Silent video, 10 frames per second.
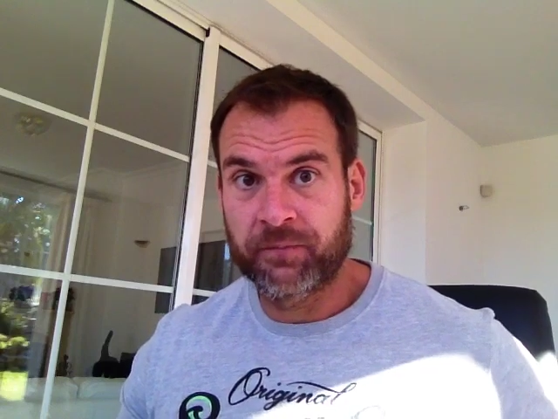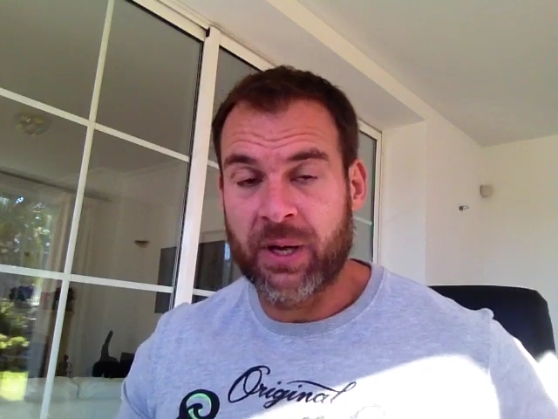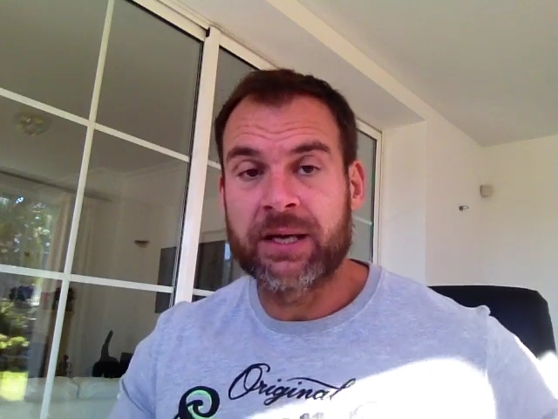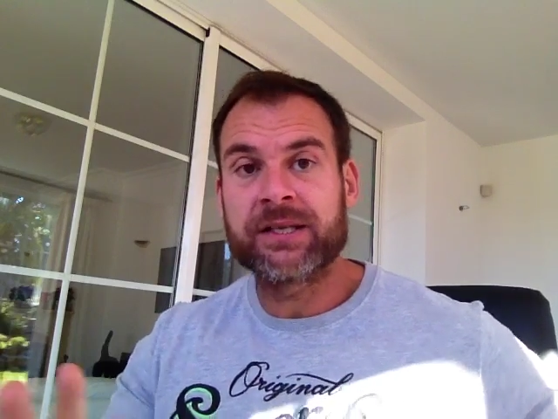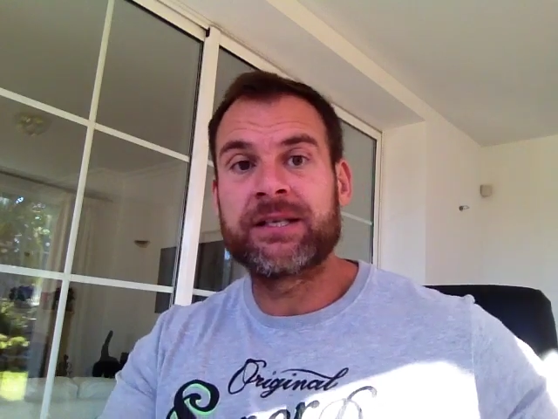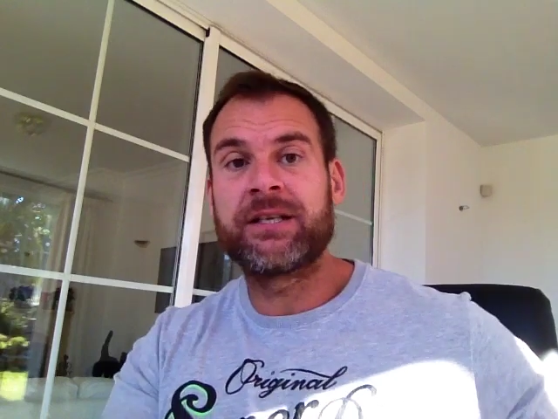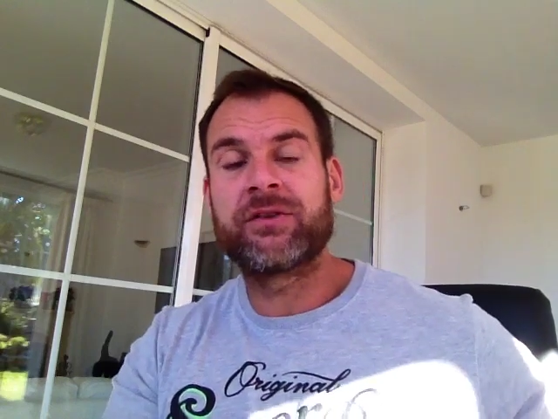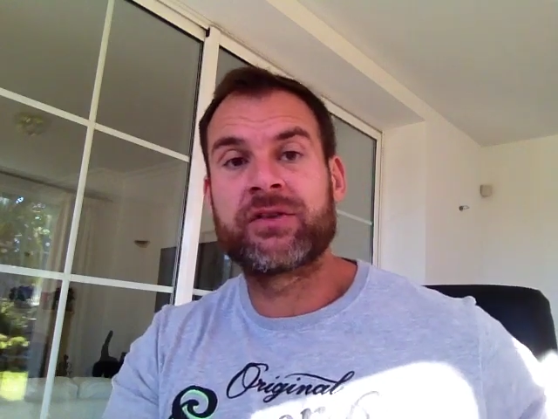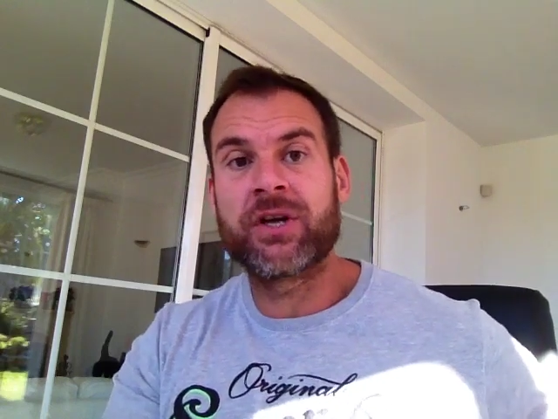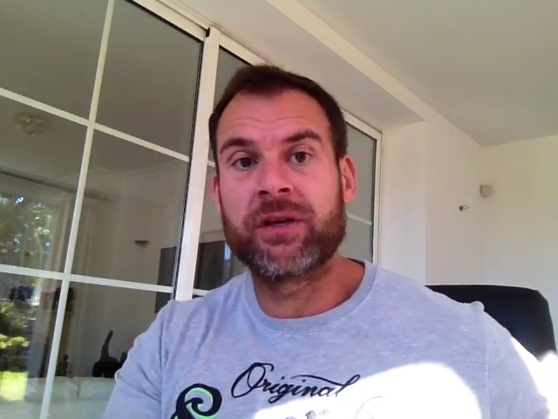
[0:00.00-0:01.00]
Now, as I said at
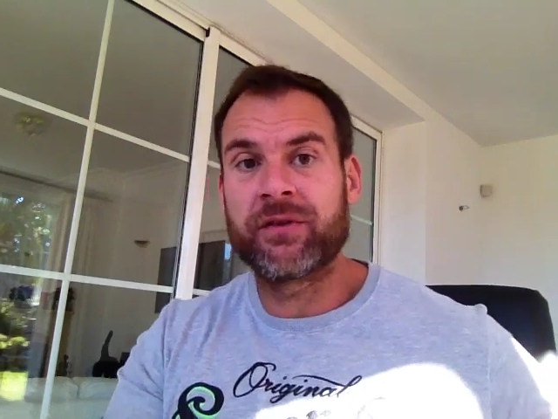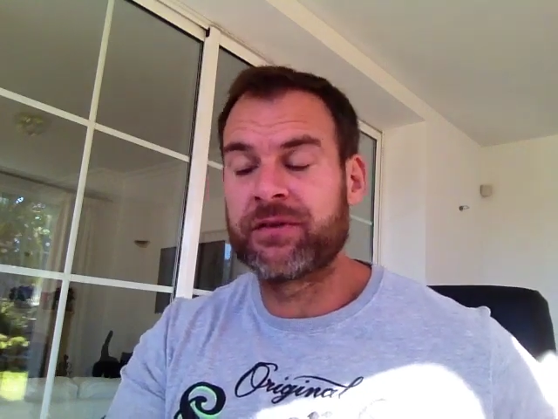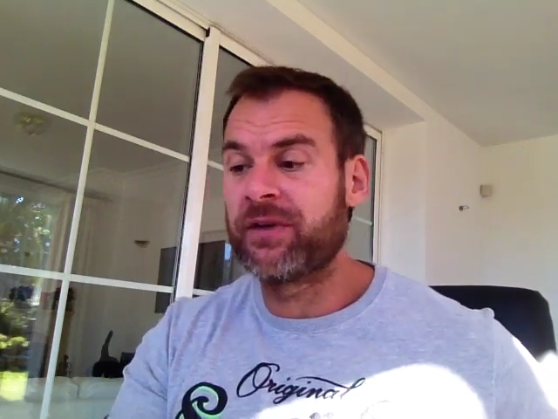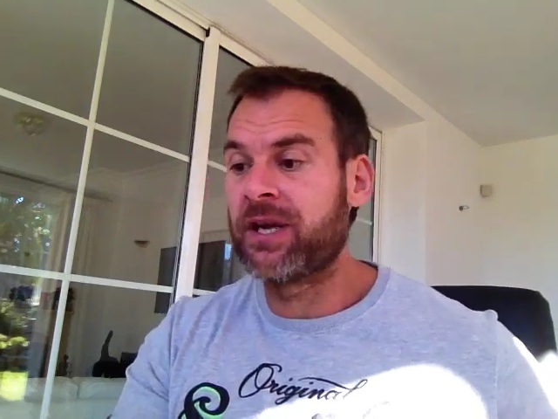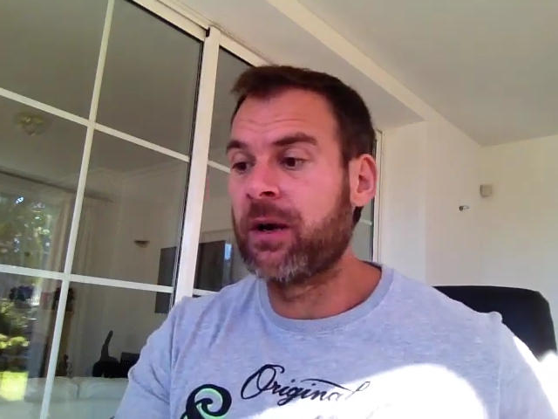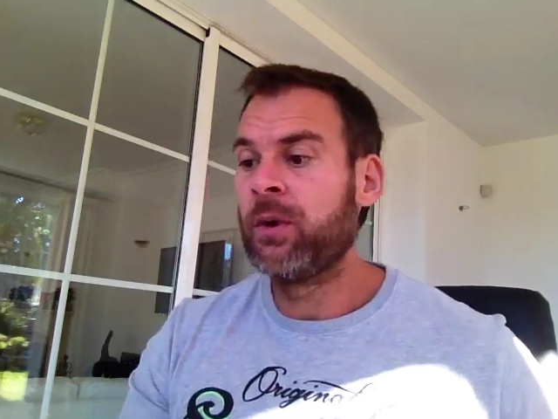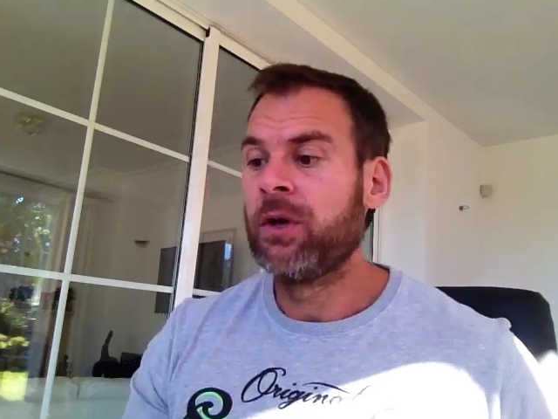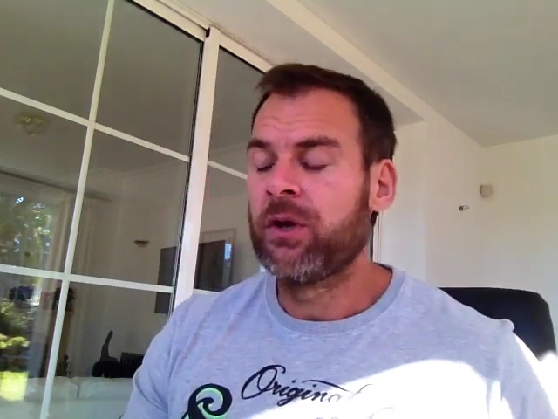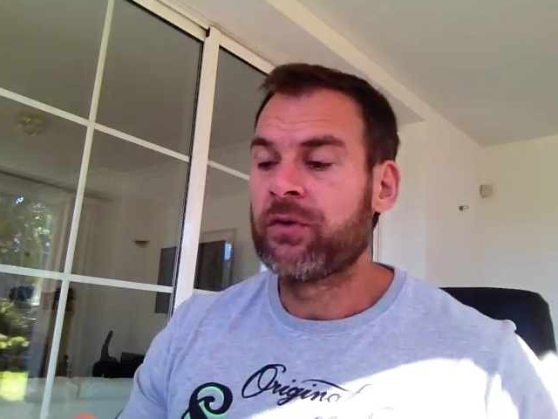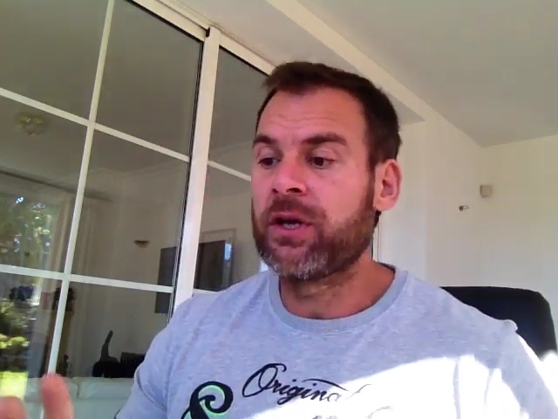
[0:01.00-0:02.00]
the start of this video,
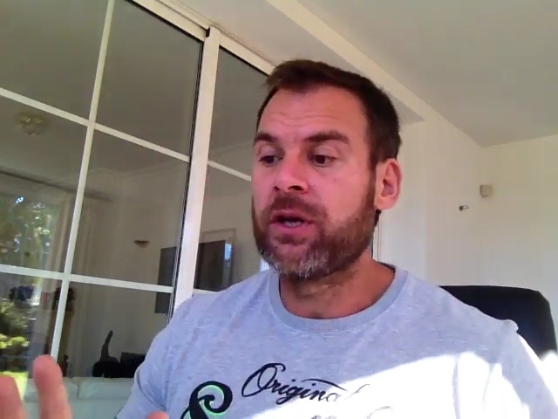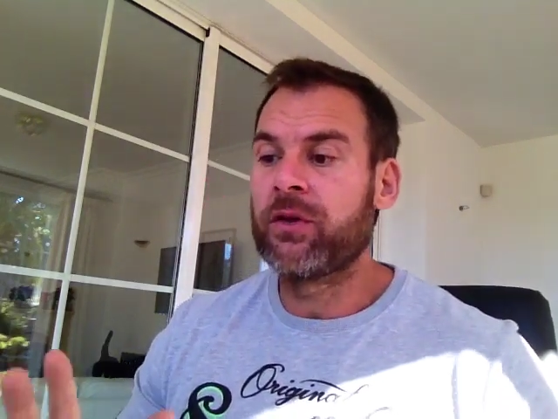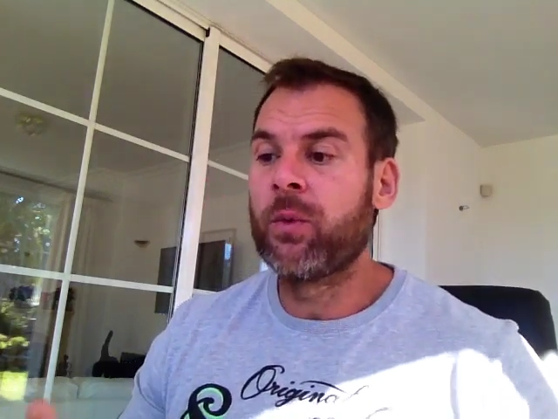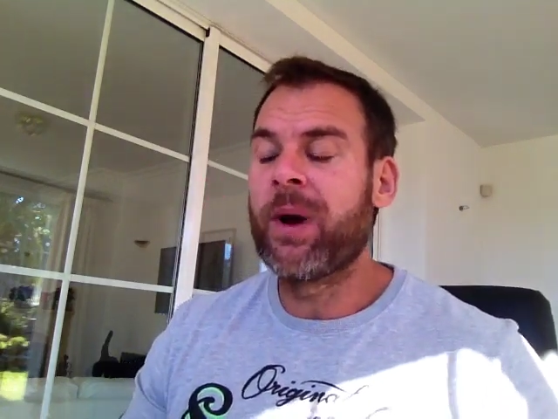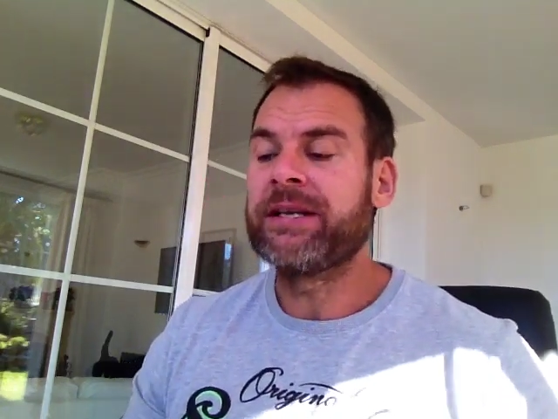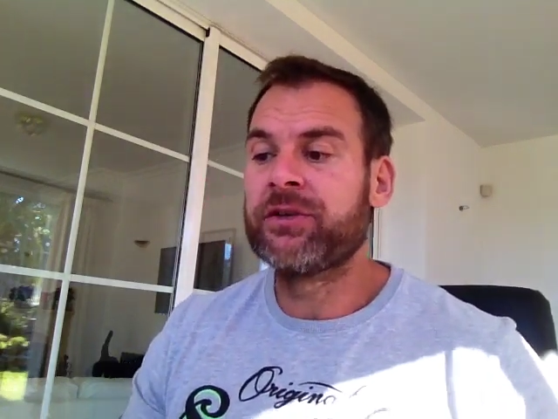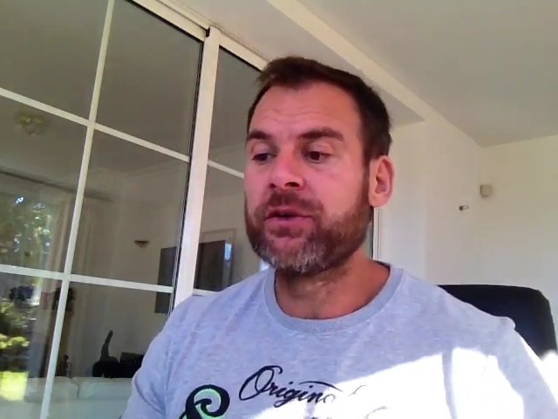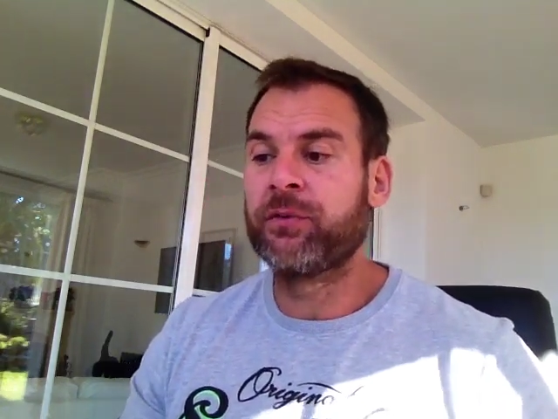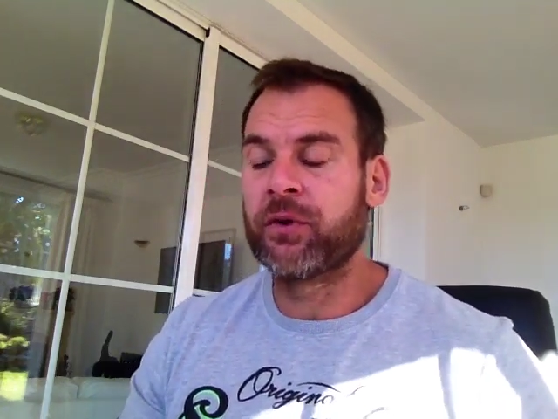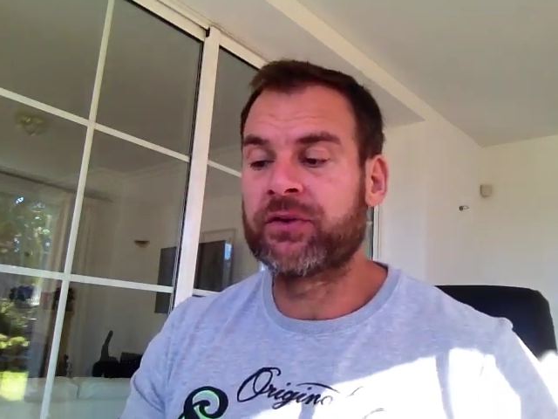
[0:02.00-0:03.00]
the way to
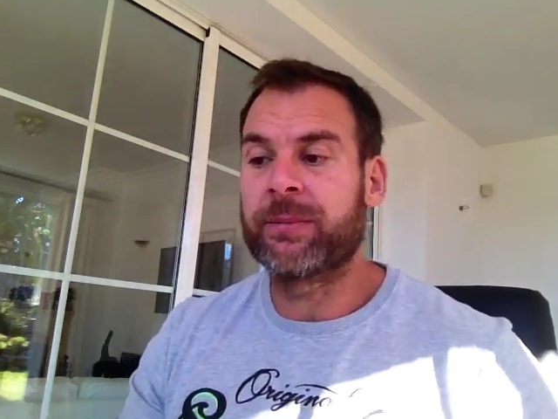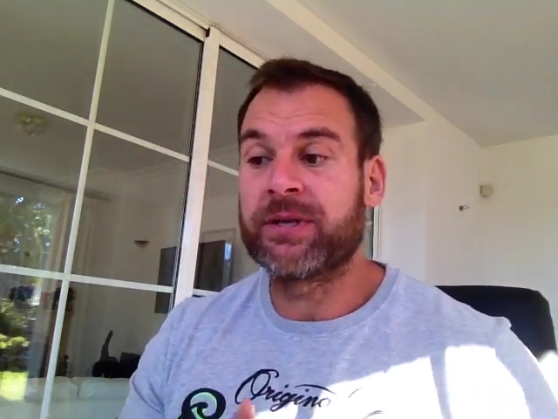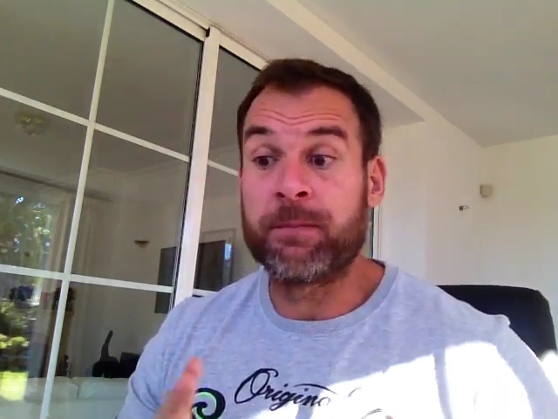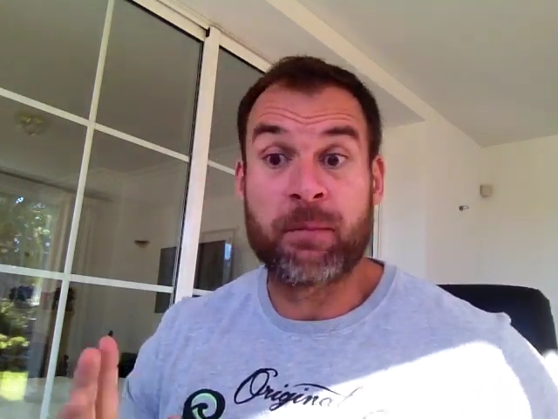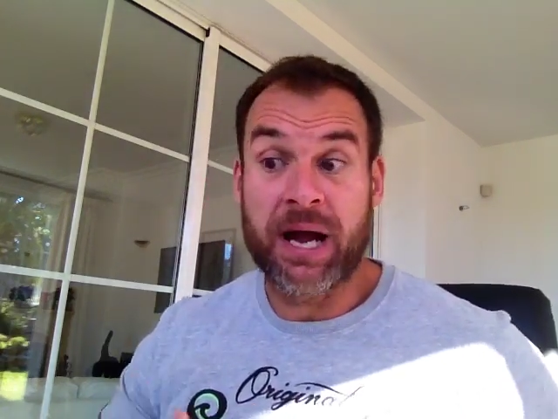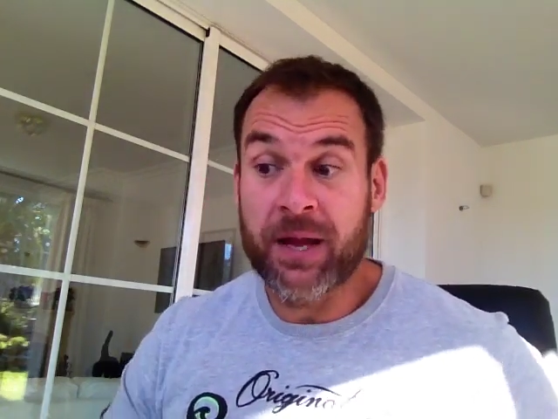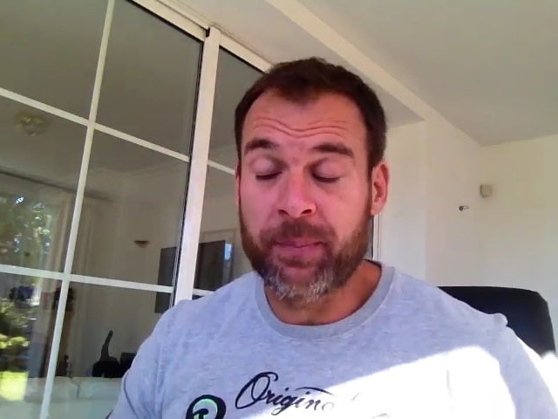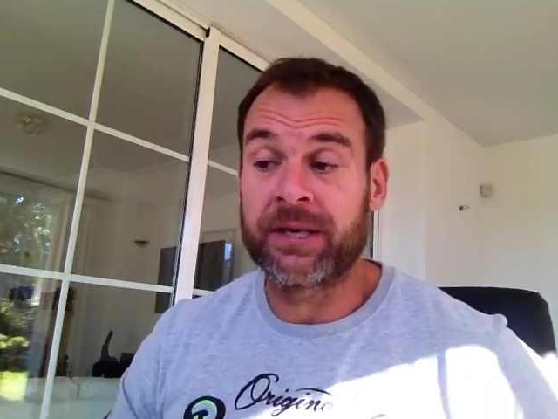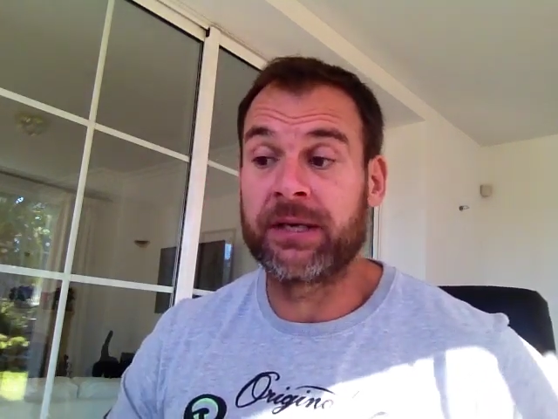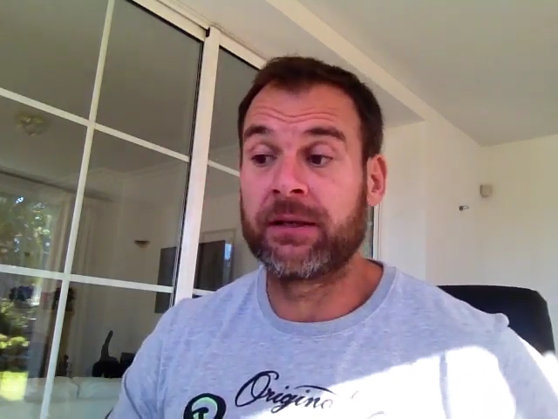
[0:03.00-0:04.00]
do force reps, in my
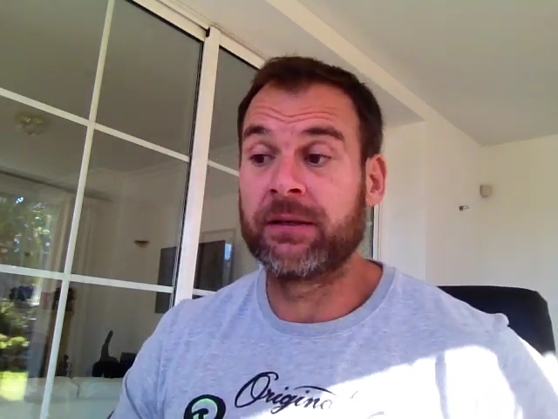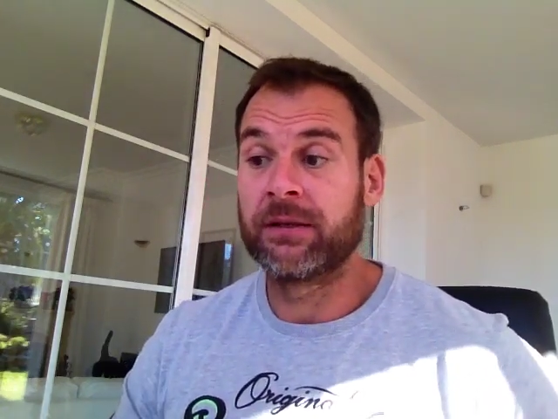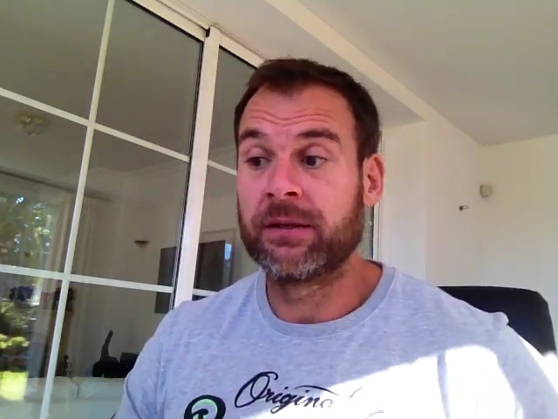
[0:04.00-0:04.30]
opinion,